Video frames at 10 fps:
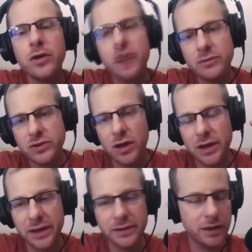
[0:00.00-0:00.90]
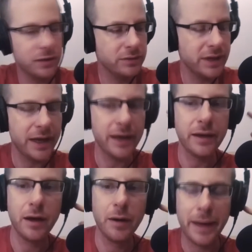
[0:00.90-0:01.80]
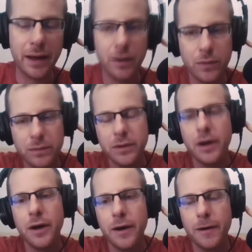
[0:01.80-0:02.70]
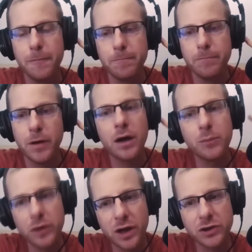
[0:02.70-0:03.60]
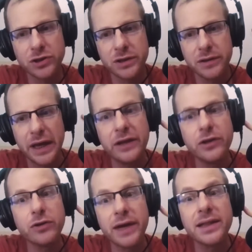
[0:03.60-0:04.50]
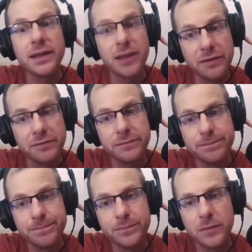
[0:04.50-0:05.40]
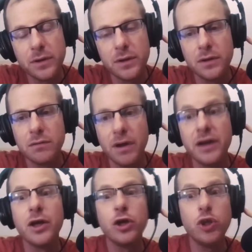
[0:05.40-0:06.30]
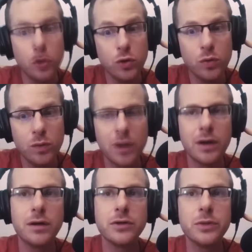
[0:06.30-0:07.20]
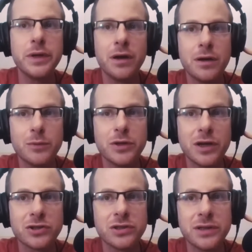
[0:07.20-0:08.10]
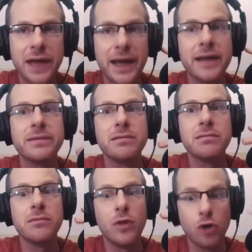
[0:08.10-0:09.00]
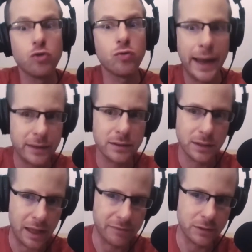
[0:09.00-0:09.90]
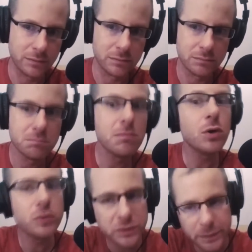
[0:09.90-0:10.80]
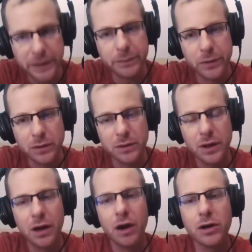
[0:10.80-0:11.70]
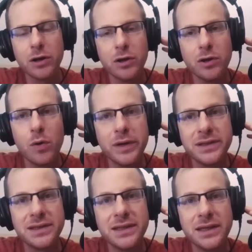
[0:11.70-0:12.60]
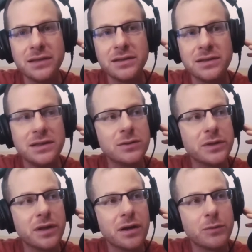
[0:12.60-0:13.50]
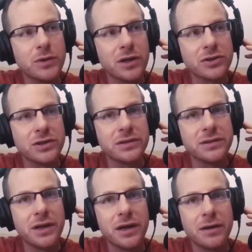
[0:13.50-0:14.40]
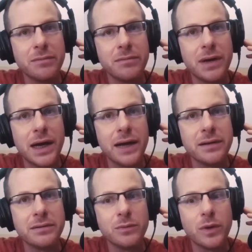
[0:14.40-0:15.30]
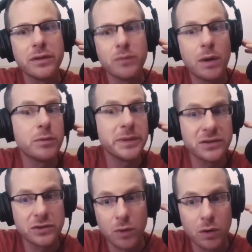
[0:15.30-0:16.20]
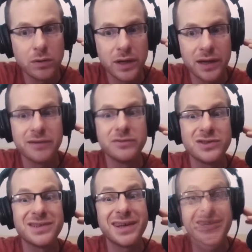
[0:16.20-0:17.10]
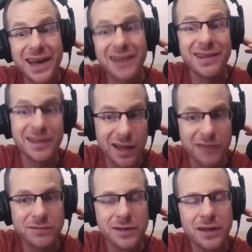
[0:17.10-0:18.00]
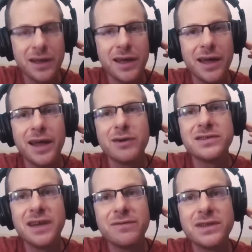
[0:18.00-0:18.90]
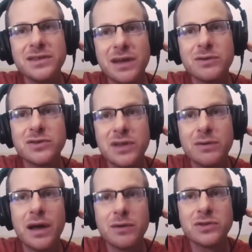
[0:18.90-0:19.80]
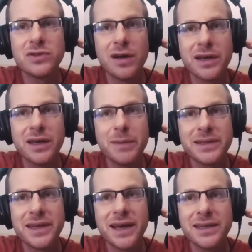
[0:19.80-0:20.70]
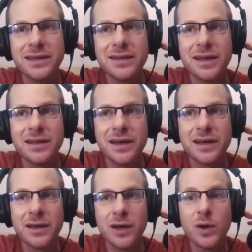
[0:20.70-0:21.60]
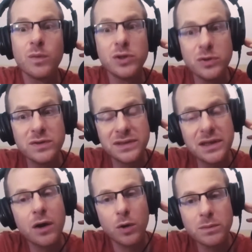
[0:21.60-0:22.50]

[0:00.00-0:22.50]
you know, I was talking the other day about um, harm reduction in your daily life, right? You are doing harm reduction at a grand level. Most people are going to need to deal with harm reduction um, on where the rubber meets the road, kind of just like daily life. And mm-hmm. I was mm-hmm. definitely I was I was talking about the idea that like when you see a